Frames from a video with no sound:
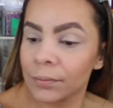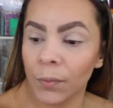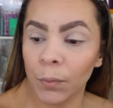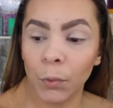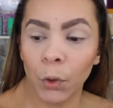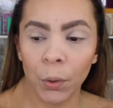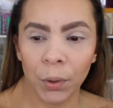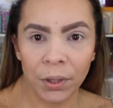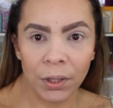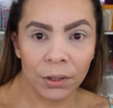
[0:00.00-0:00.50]

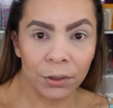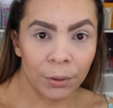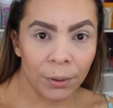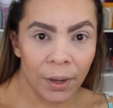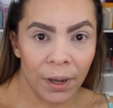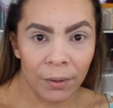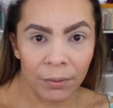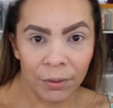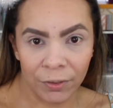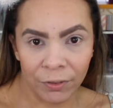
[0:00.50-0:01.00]
I'm going a
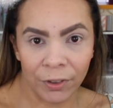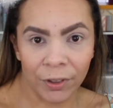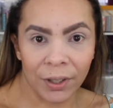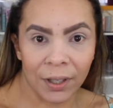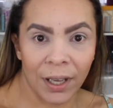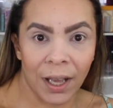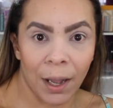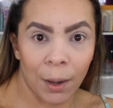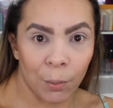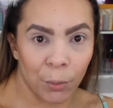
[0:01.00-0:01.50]
little heavy for
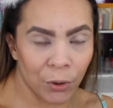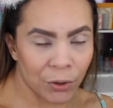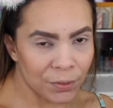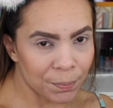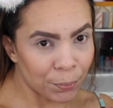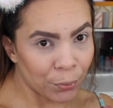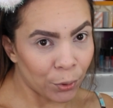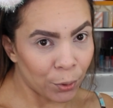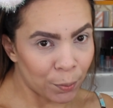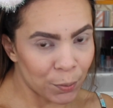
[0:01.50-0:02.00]
the camera
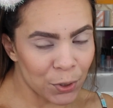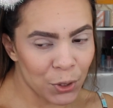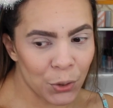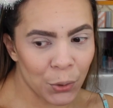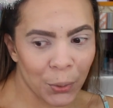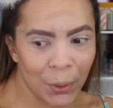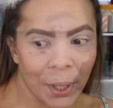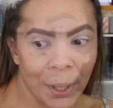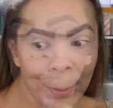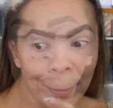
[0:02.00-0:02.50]
purposes,
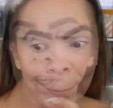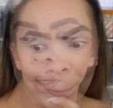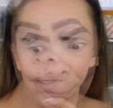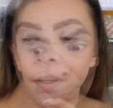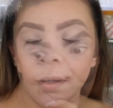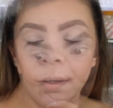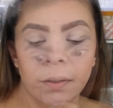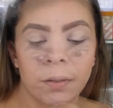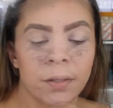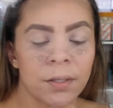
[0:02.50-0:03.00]
okay?
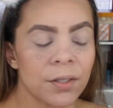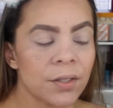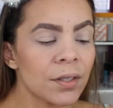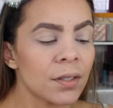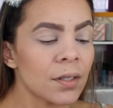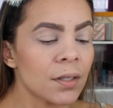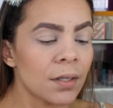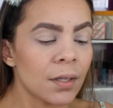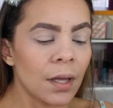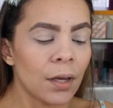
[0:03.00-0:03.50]

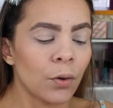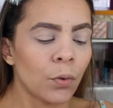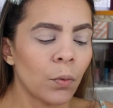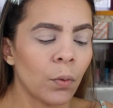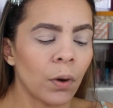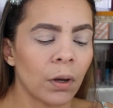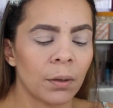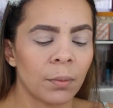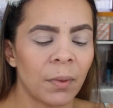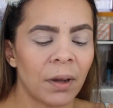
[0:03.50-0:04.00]
This is like
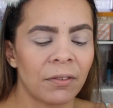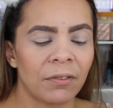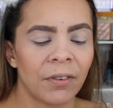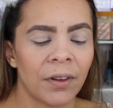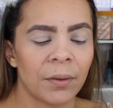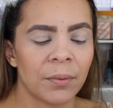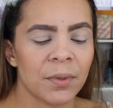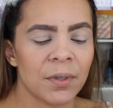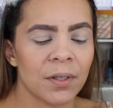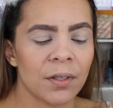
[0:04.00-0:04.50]
one of my
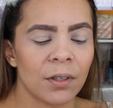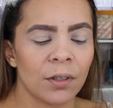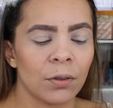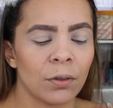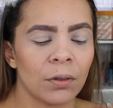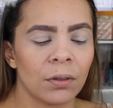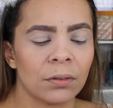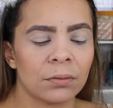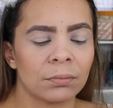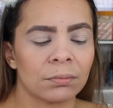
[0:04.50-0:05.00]
favorites,
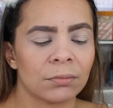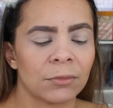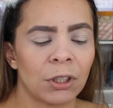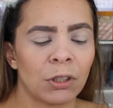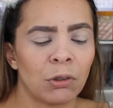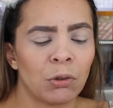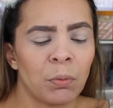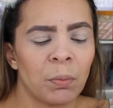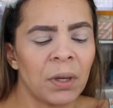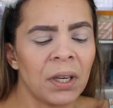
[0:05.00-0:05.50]

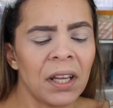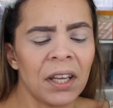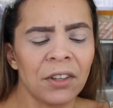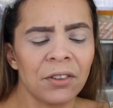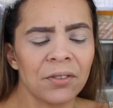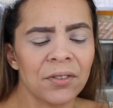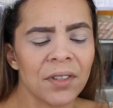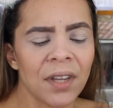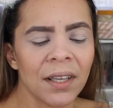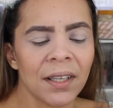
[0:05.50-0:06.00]

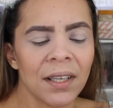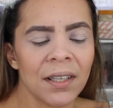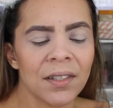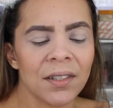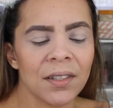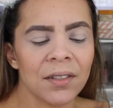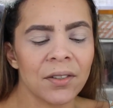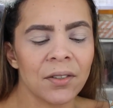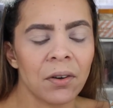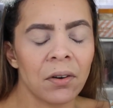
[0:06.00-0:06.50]
Illuminators, I
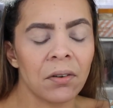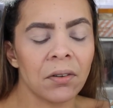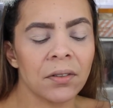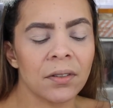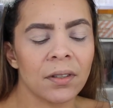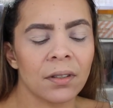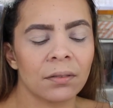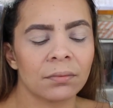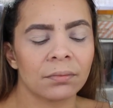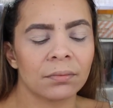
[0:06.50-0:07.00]
guess it's
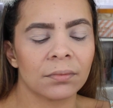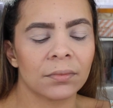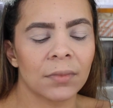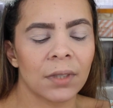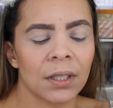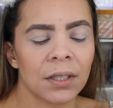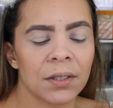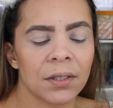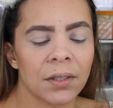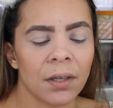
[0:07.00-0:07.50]
called.
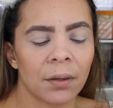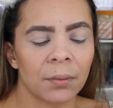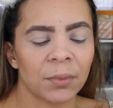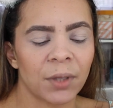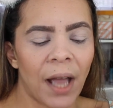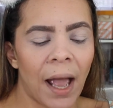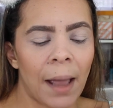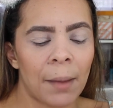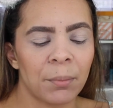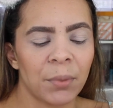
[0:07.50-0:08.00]
It's
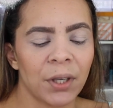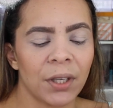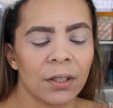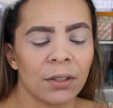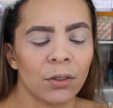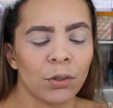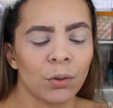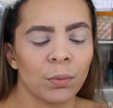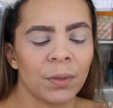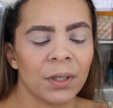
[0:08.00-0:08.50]
on the
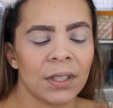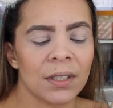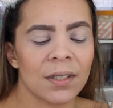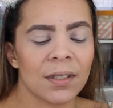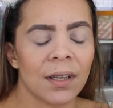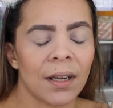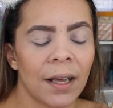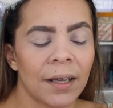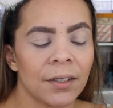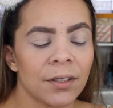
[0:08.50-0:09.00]
Ambient
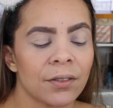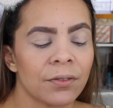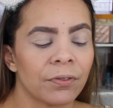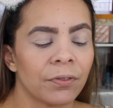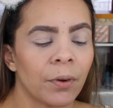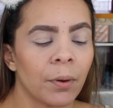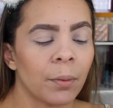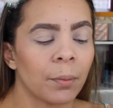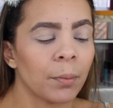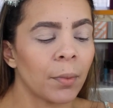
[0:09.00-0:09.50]
Luminous Light
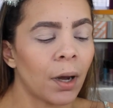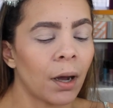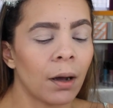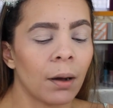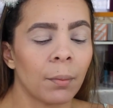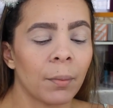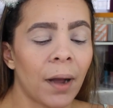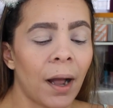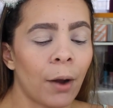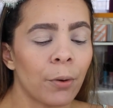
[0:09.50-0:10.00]
from
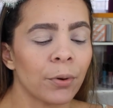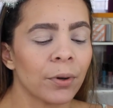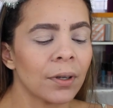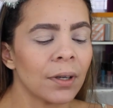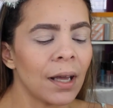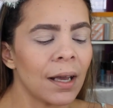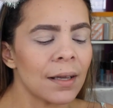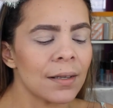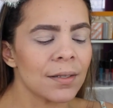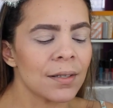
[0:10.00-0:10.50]

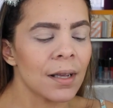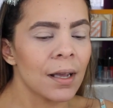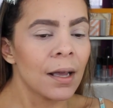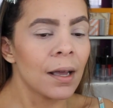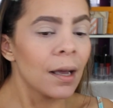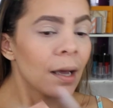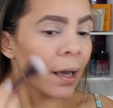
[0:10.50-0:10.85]
Hourglass.